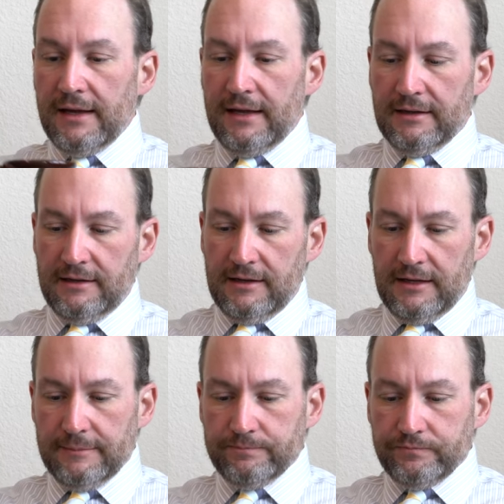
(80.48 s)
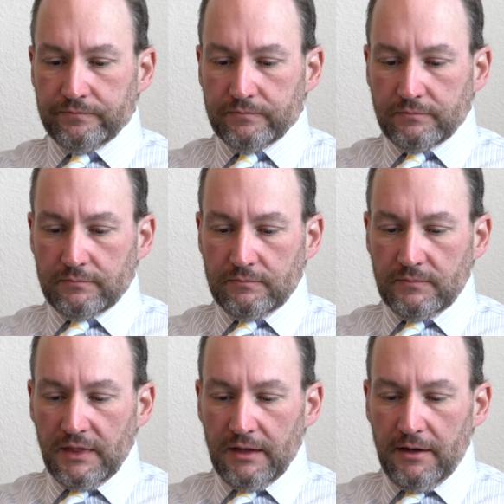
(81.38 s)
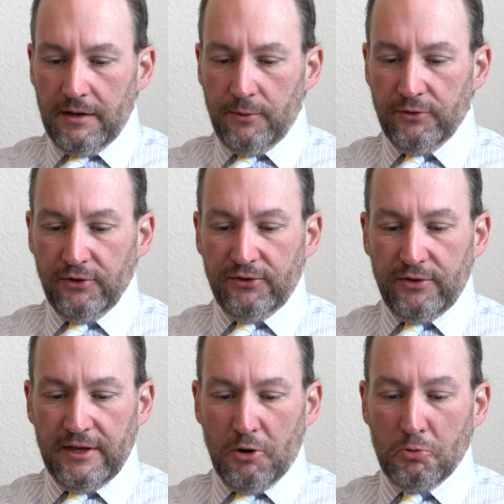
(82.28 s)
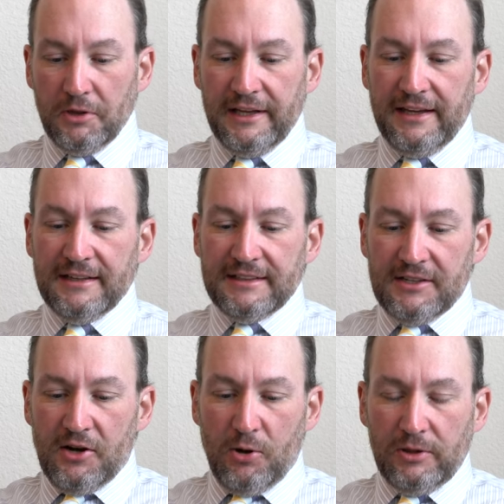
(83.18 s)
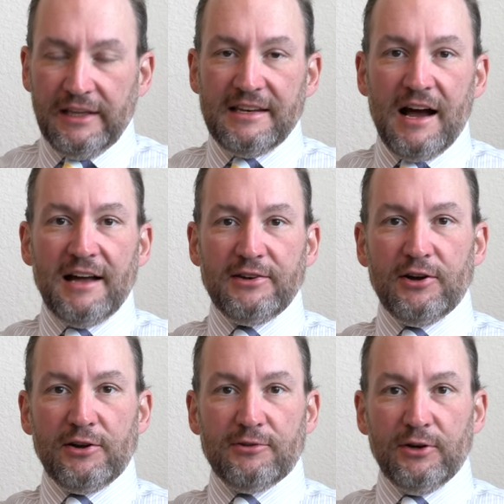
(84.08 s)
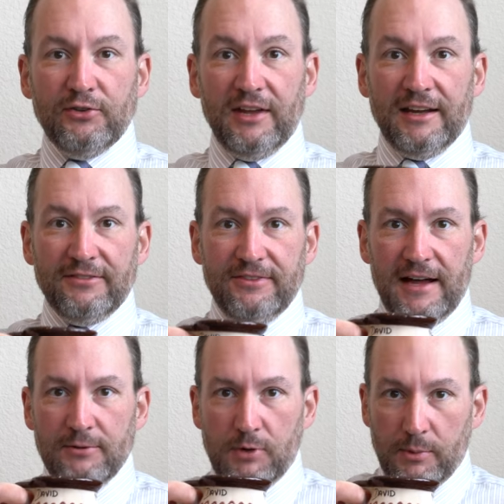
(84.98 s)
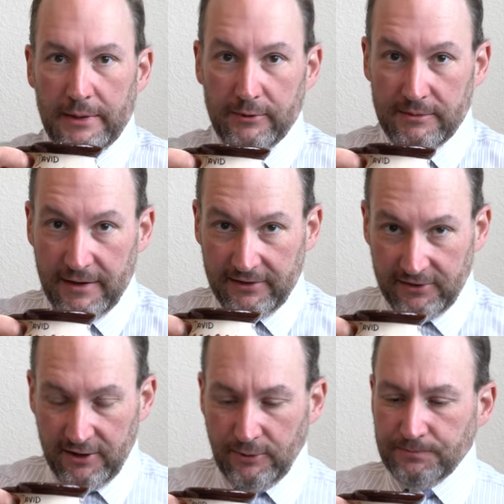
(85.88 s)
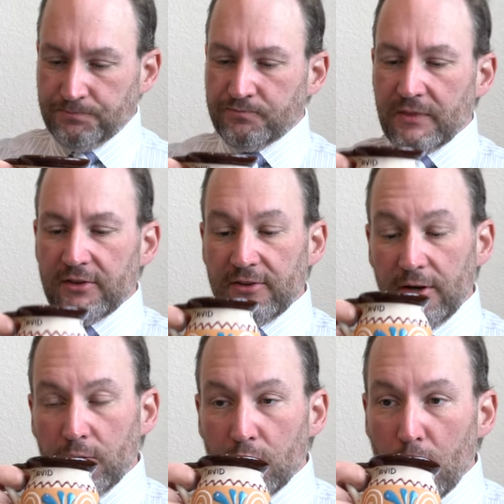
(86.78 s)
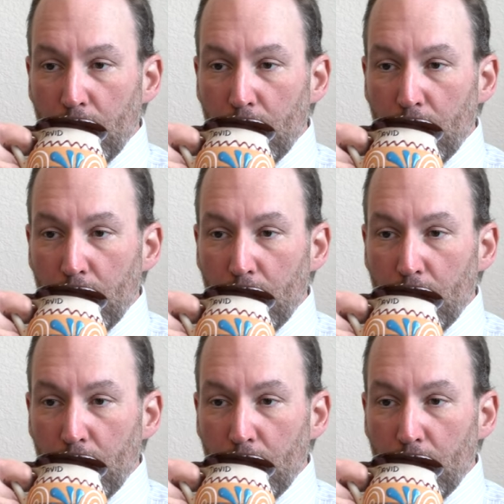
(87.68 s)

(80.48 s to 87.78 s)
And um, it was also the only, only non dark roast I could find while we were in Mexico. So